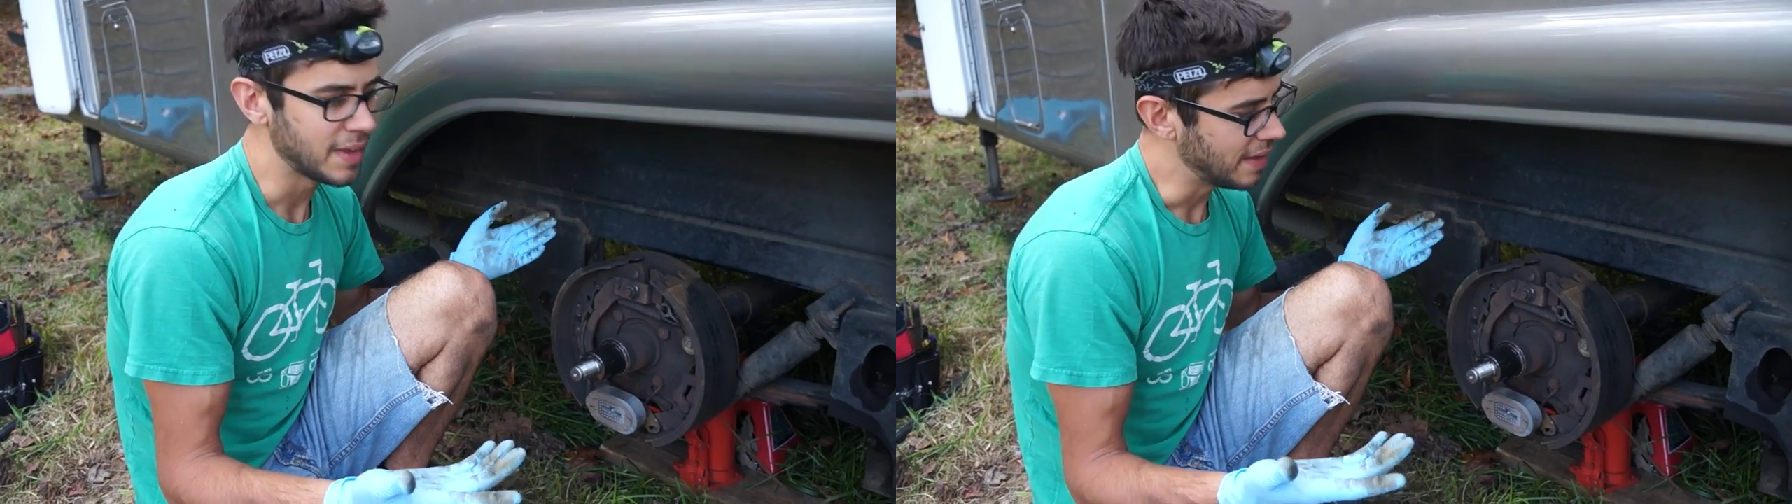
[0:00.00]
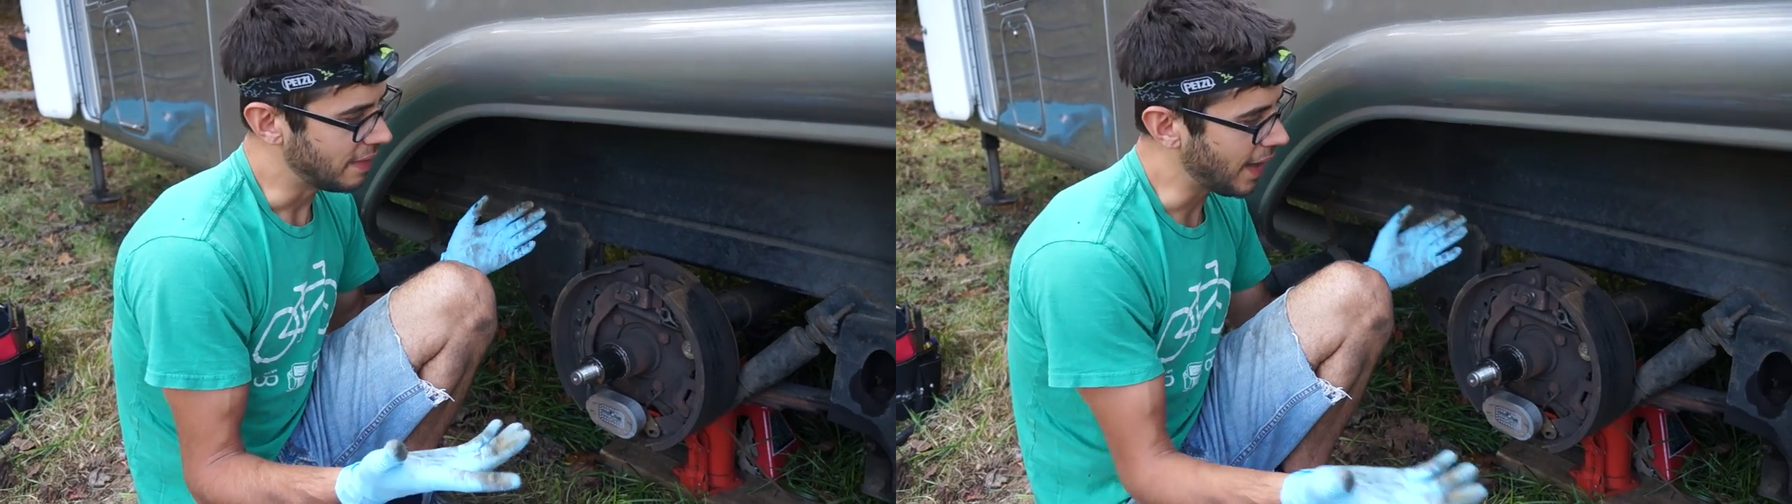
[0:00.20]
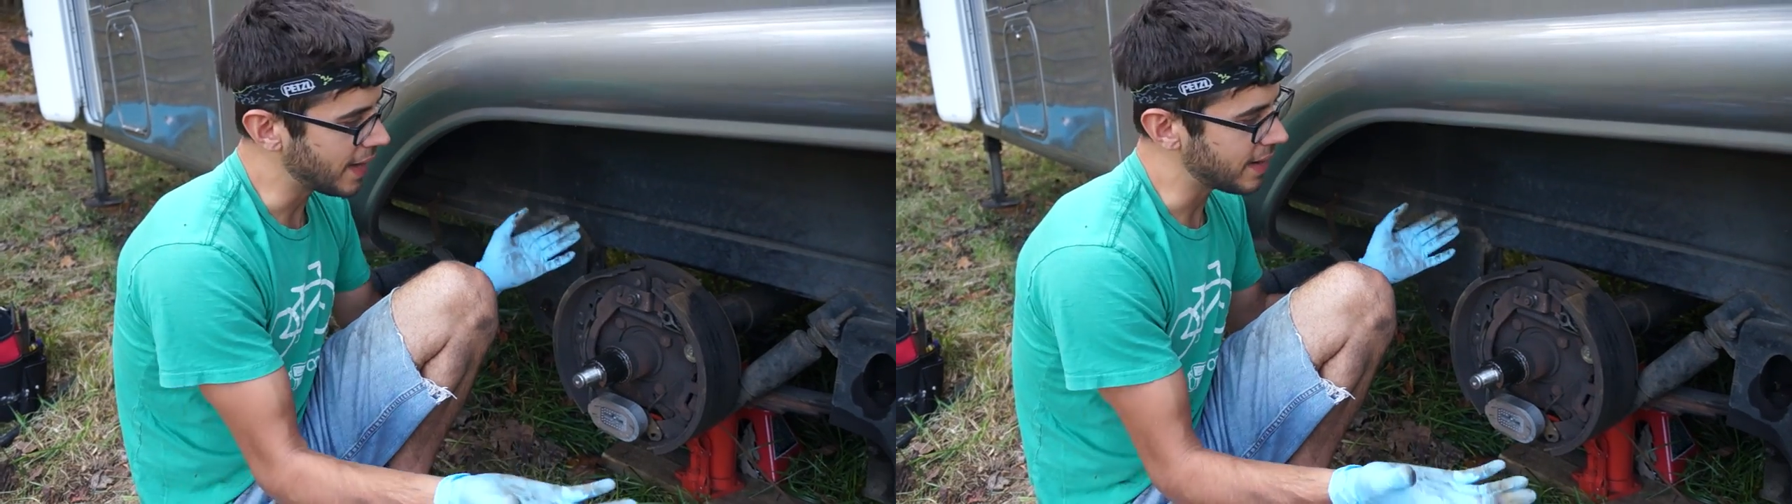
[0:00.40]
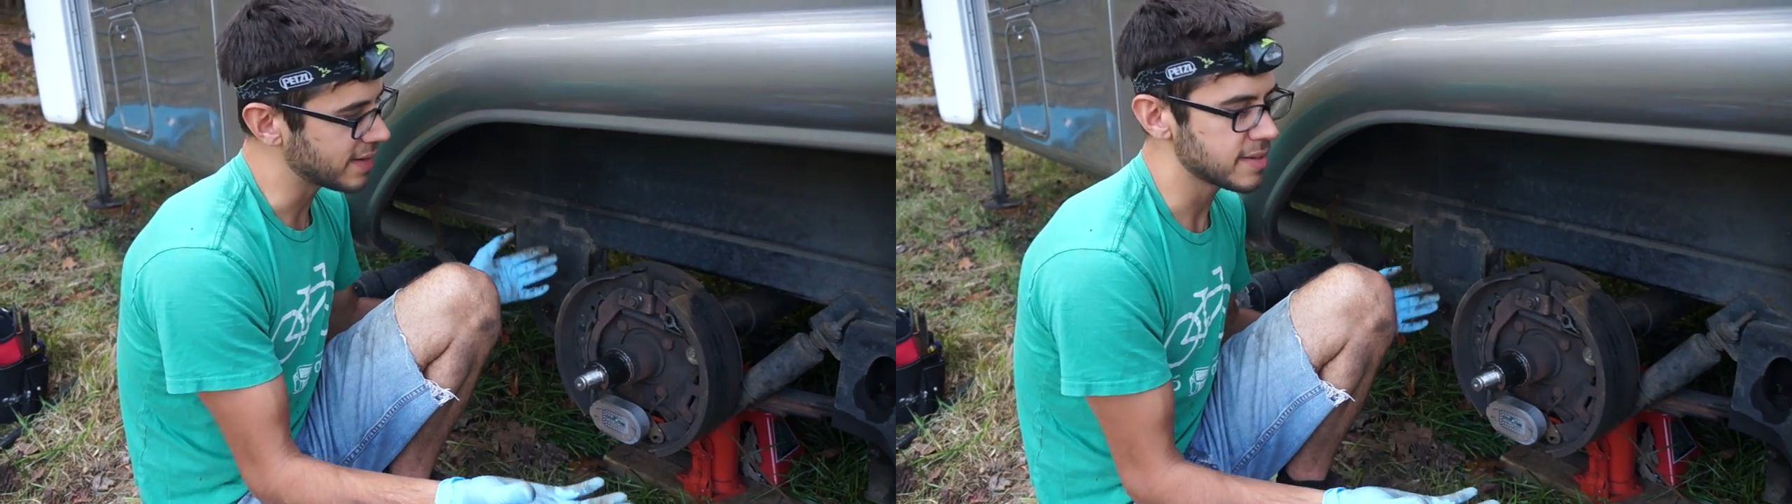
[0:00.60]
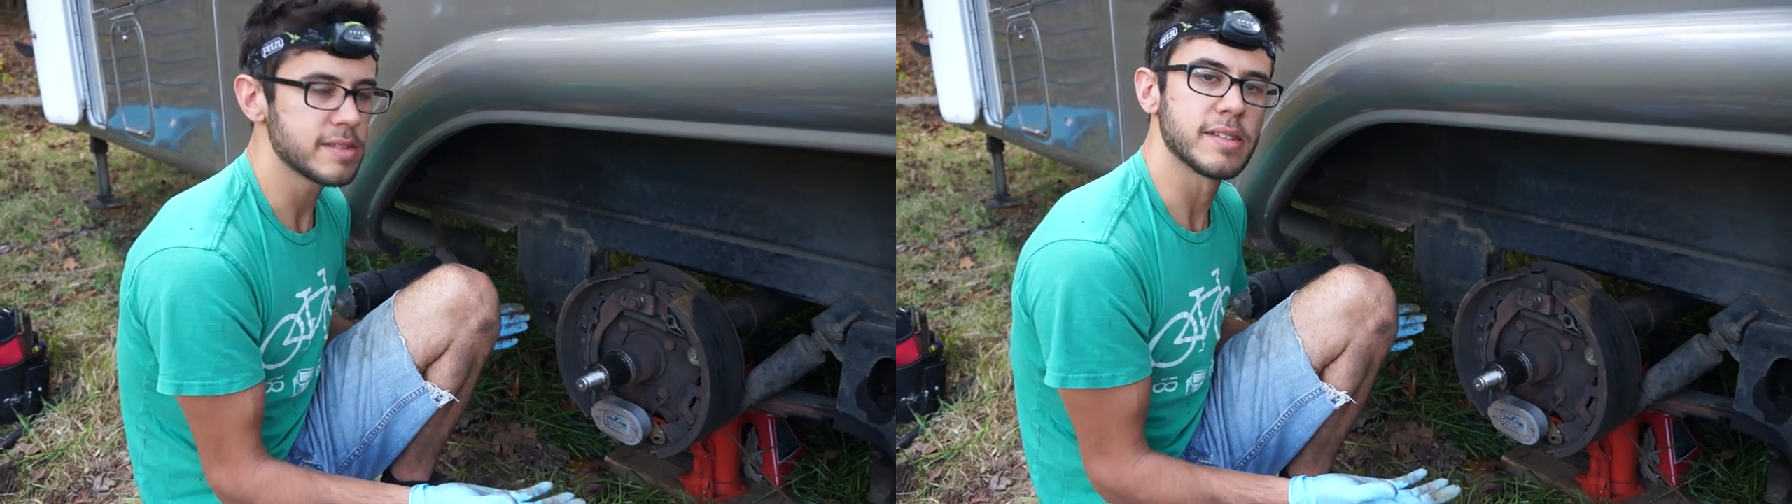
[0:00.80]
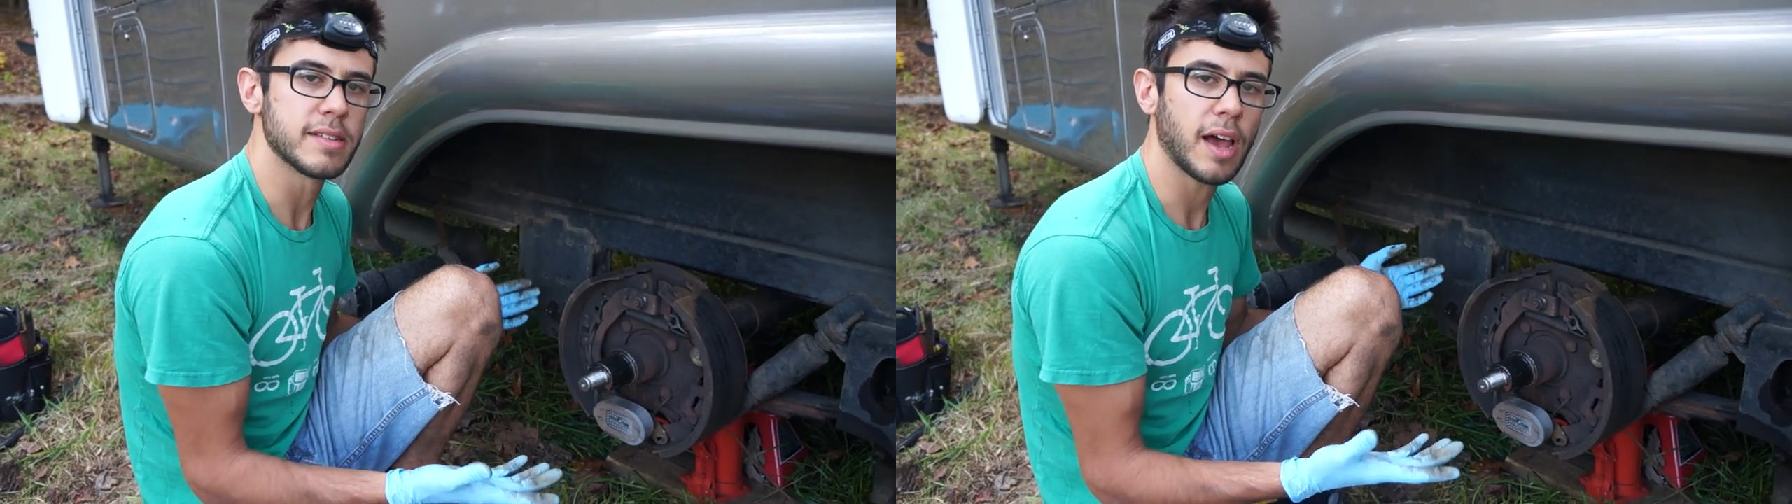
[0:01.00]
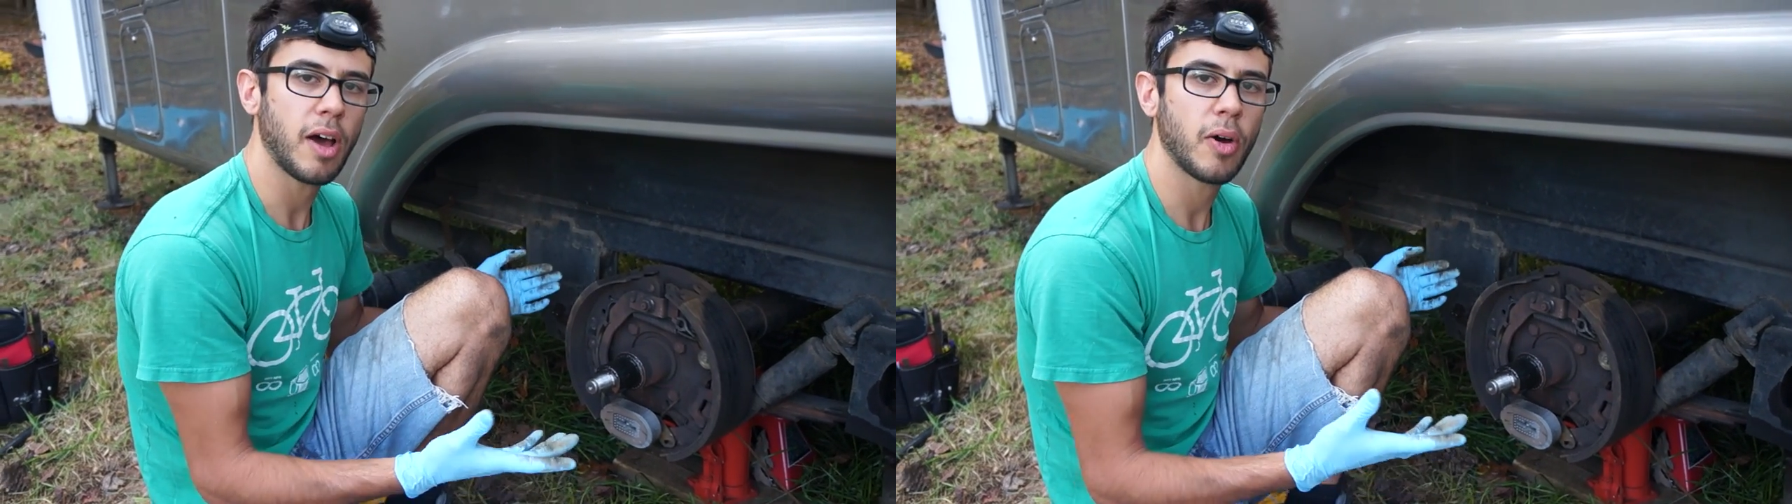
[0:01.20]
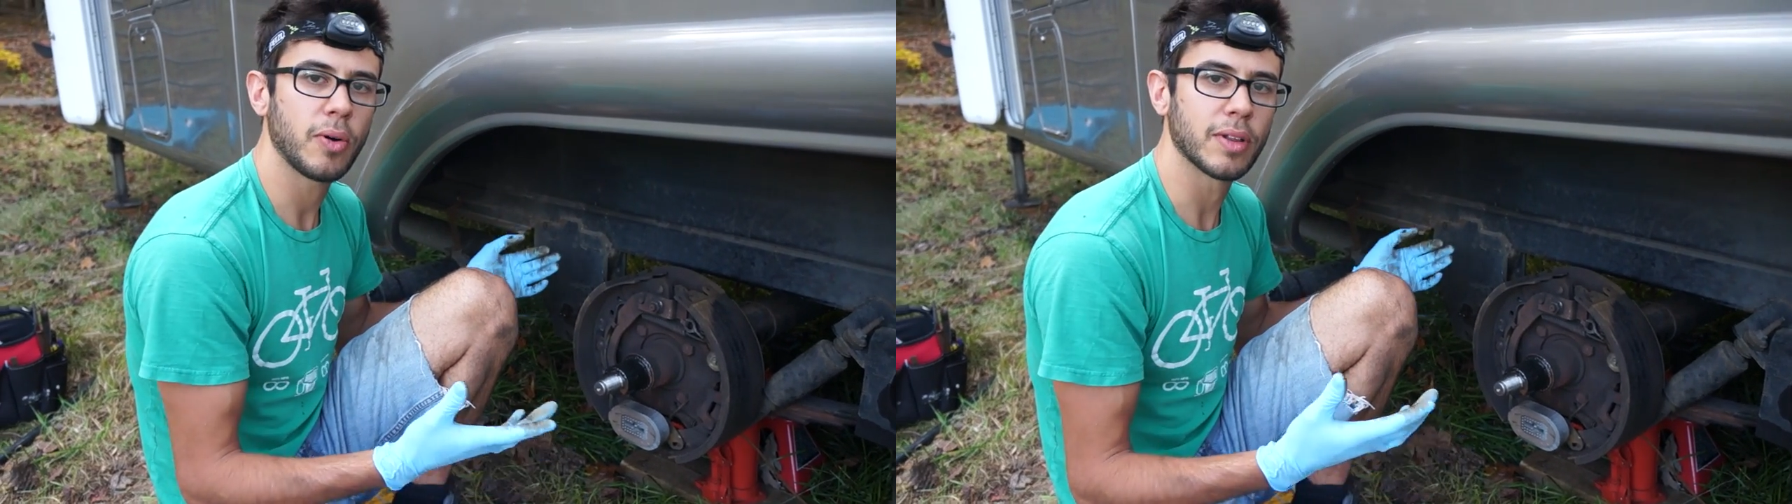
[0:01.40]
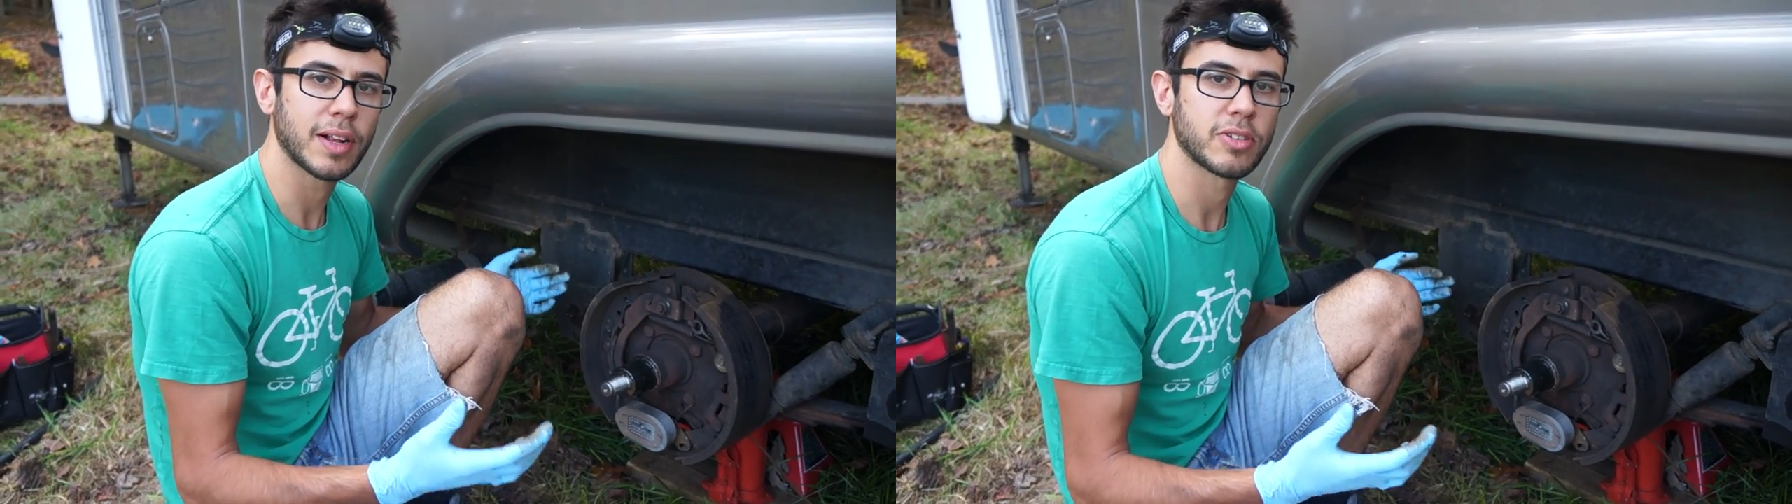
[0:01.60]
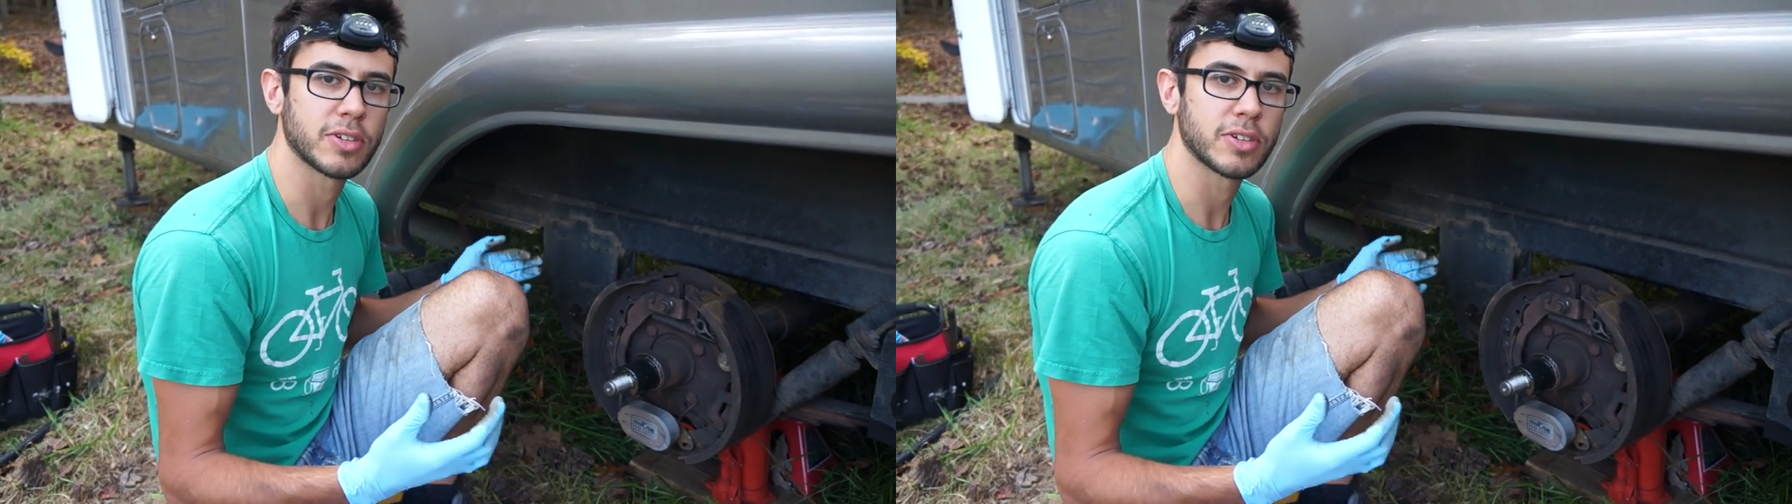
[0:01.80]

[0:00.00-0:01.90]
That, in essence, is how electric